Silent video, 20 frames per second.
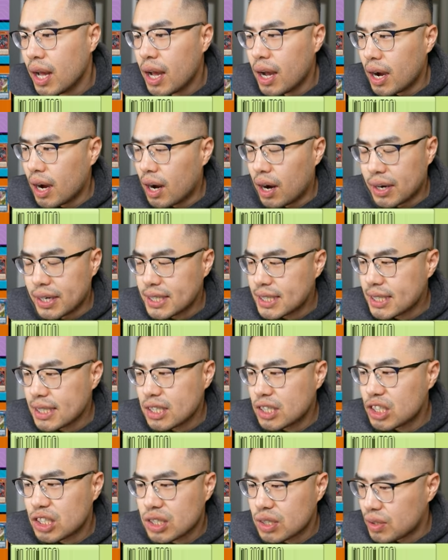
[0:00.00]
honestly,
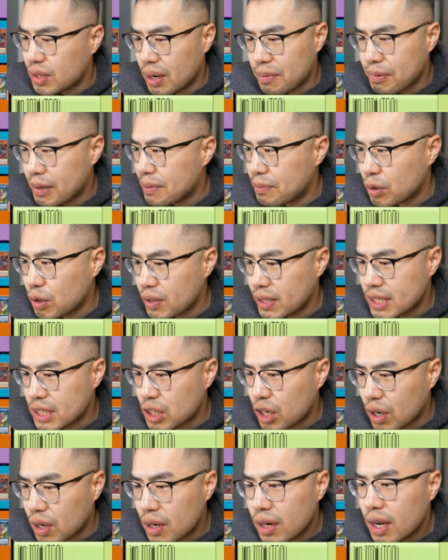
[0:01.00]
just do not play more of this
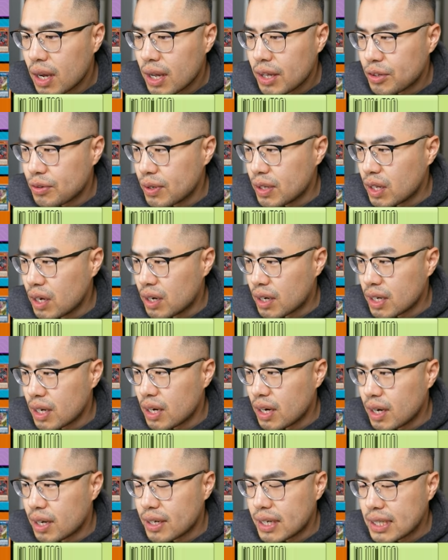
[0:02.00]
card. 3 Long
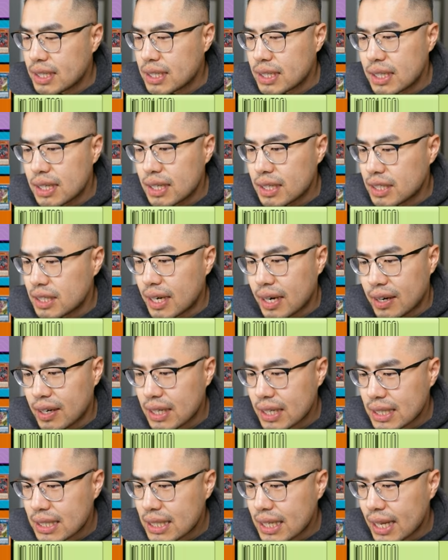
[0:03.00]
Yon, it's the generic
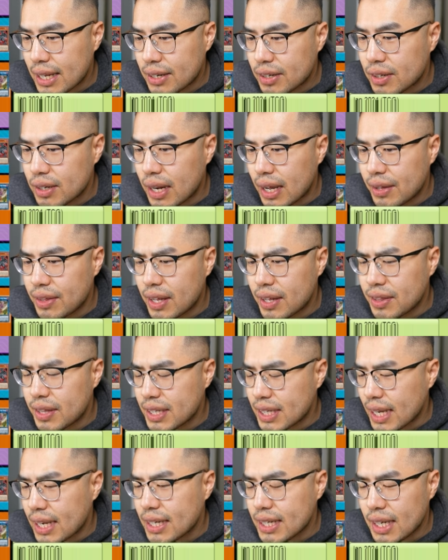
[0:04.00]
extender, and then the
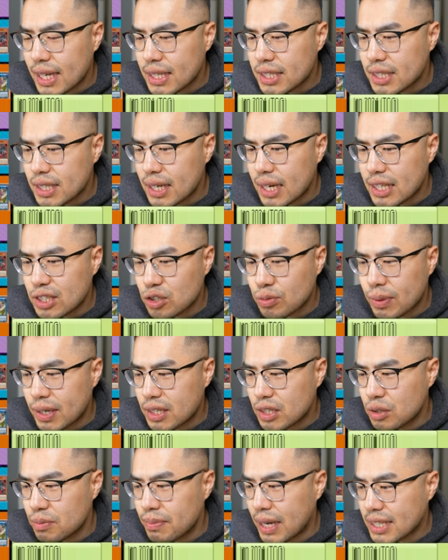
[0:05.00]
10E engine, I just
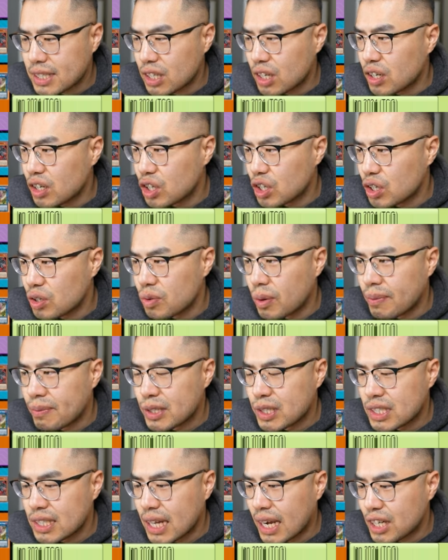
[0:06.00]
wanted to max out on the good one,
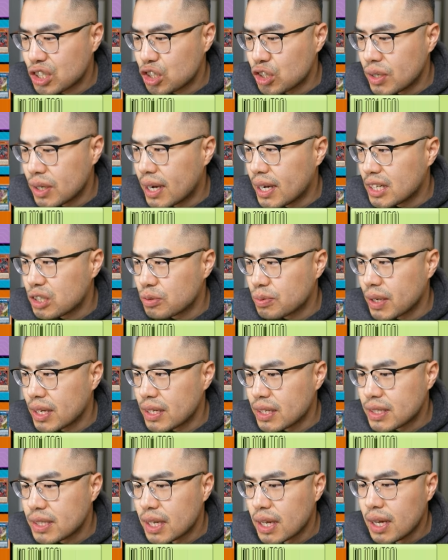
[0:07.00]
which is Ashina, as well as
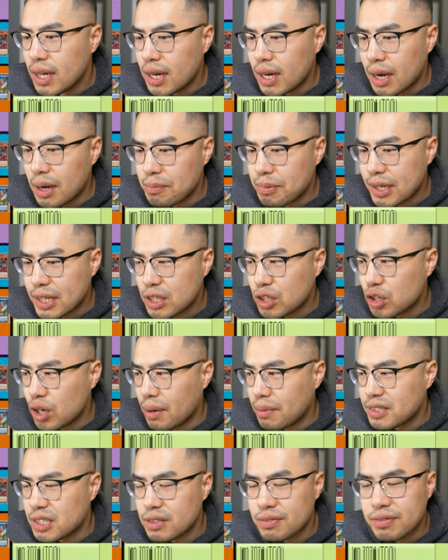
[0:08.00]
playing 2 copies of